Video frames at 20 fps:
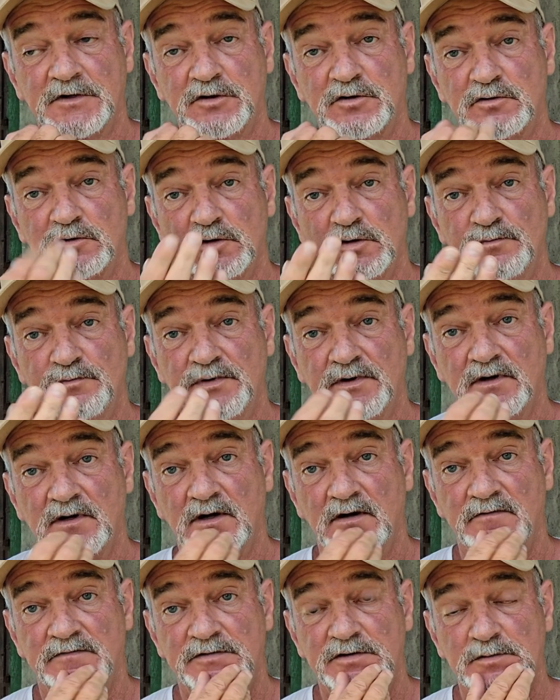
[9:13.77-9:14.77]
group
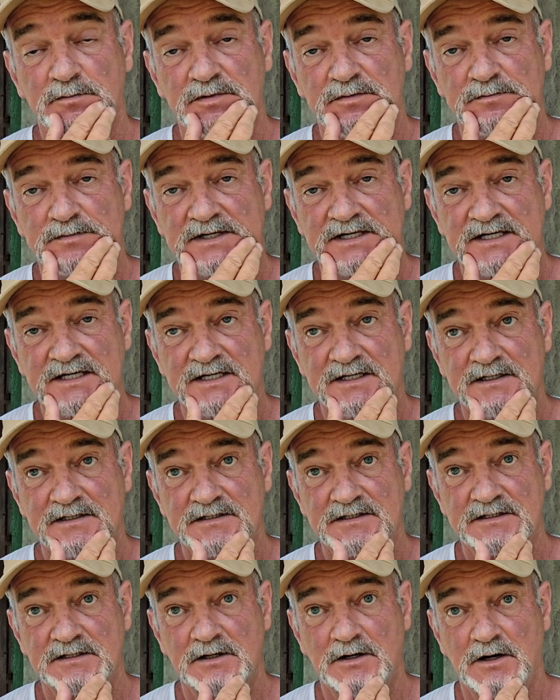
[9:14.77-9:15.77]
of human
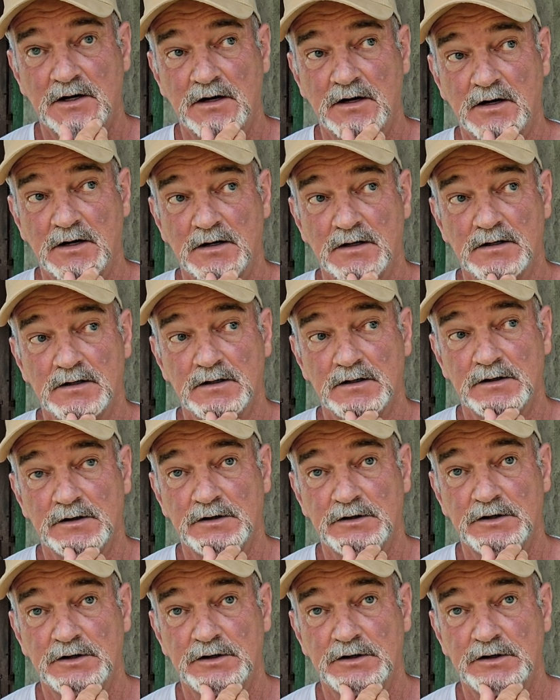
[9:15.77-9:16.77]
beings are
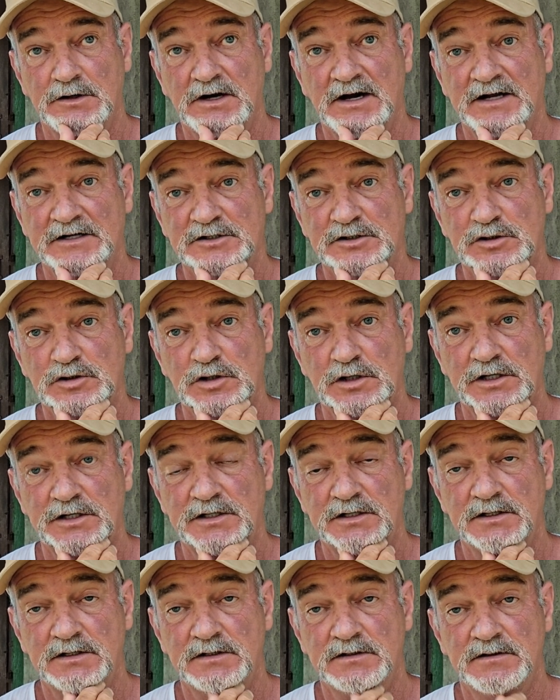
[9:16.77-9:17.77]
not good
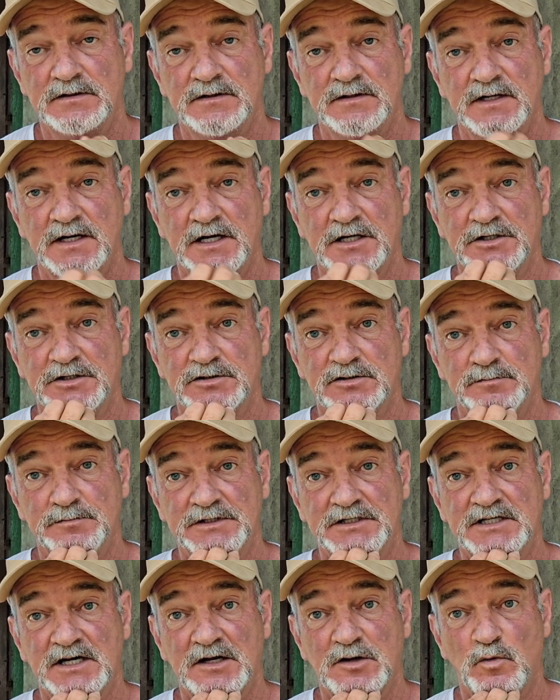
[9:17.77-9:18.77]
and should
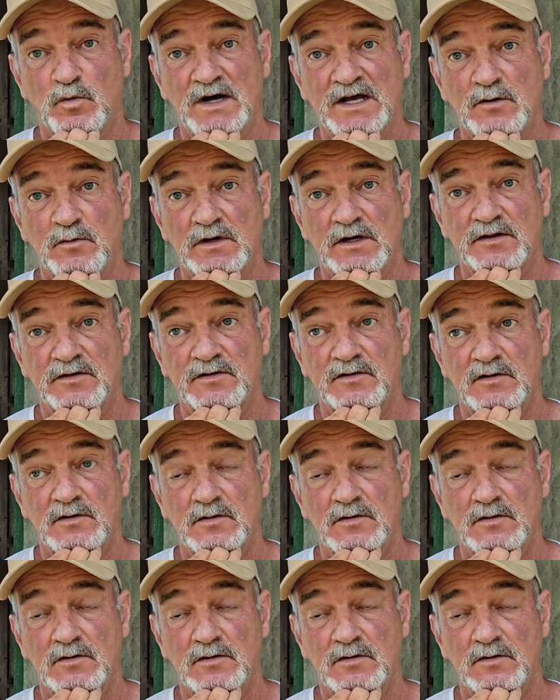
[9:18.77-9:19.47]
be done away with?